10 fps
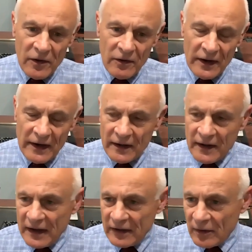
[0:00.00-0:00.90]
United
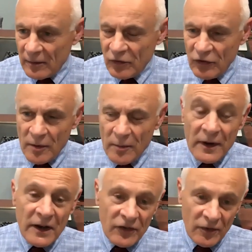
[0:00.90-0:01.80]
Kingdom,
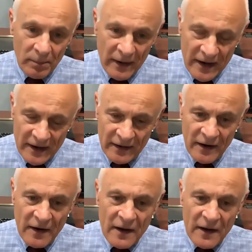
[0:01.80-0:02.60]
Germany, Japan,